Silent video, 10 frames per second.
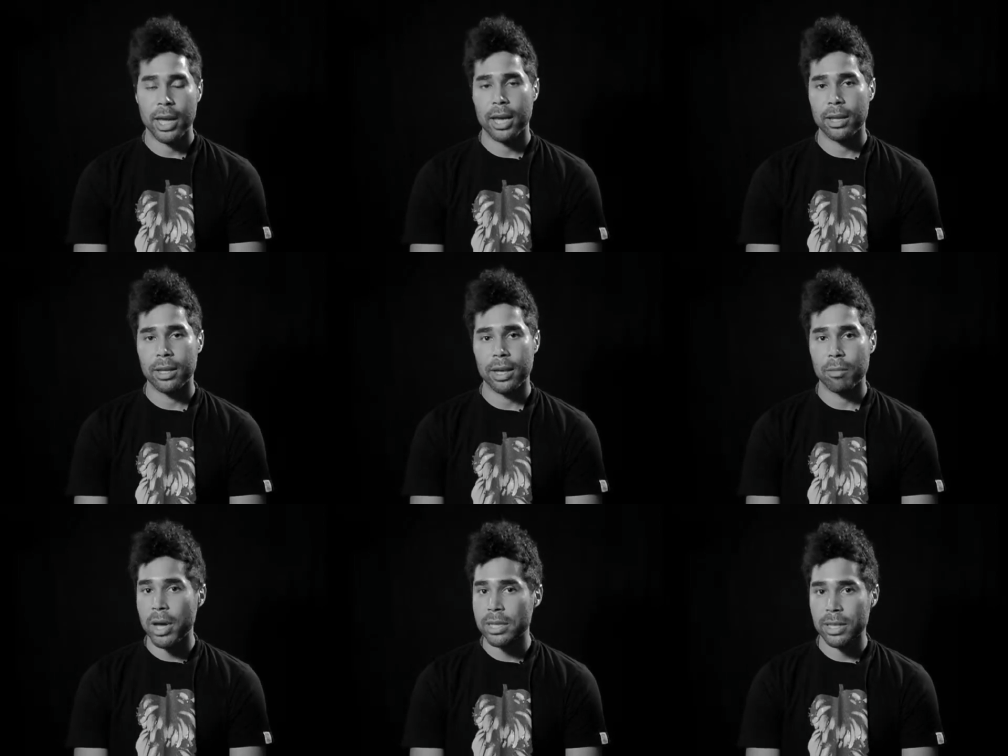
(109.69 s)
And it
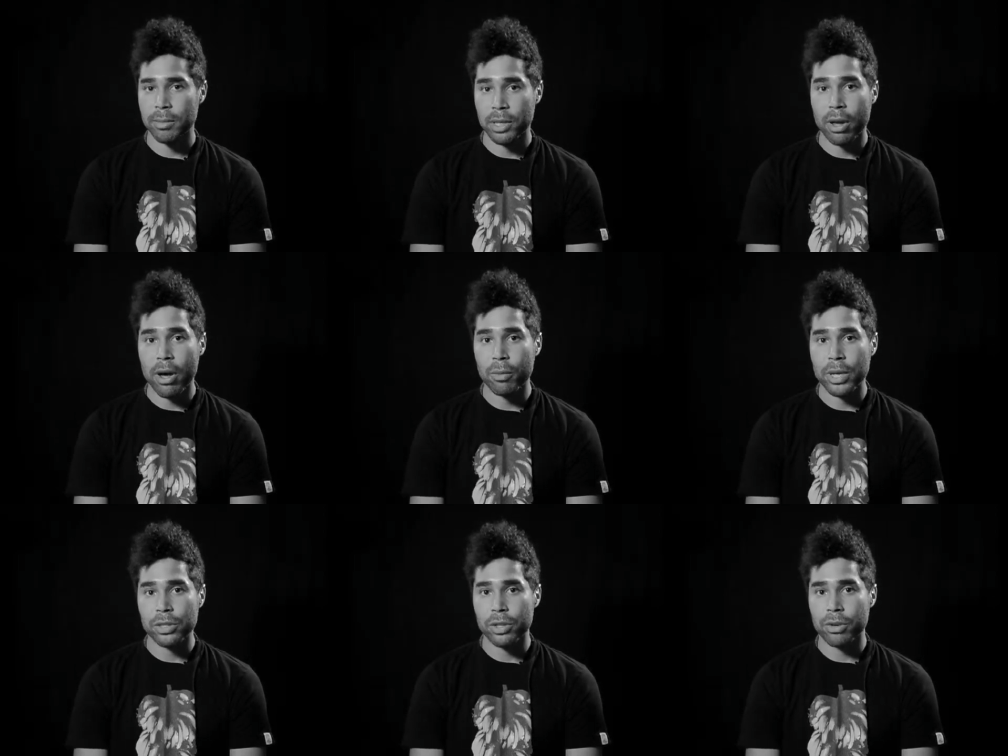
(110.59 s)
might seem a dark
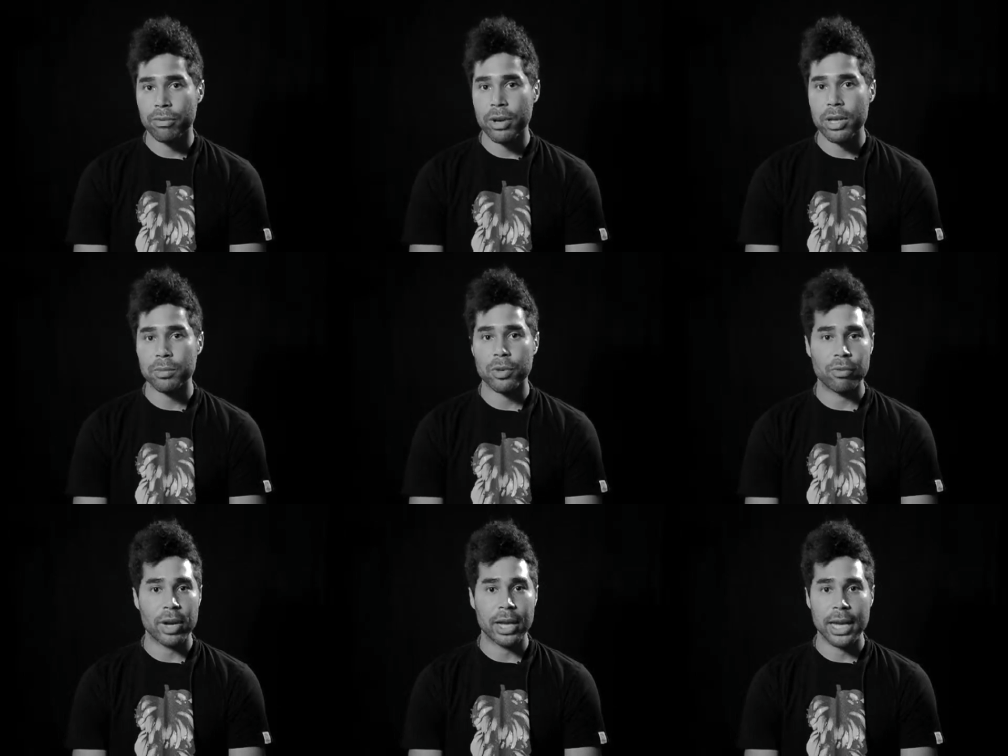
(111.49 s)
question at first, but
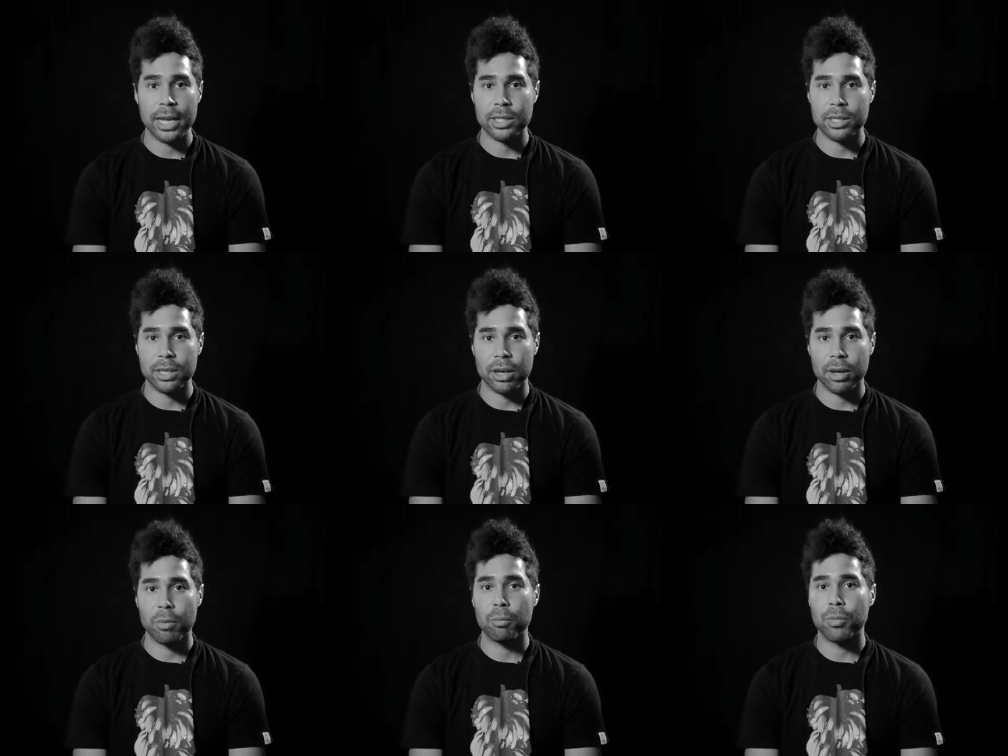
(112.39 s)
really it's
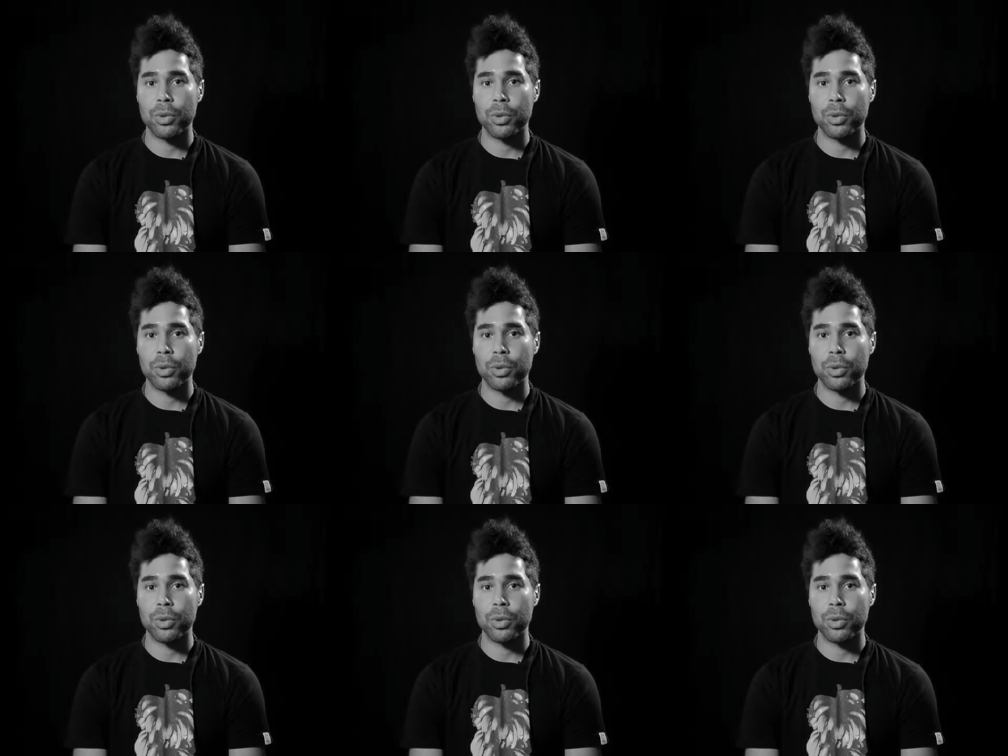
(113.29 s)
uh,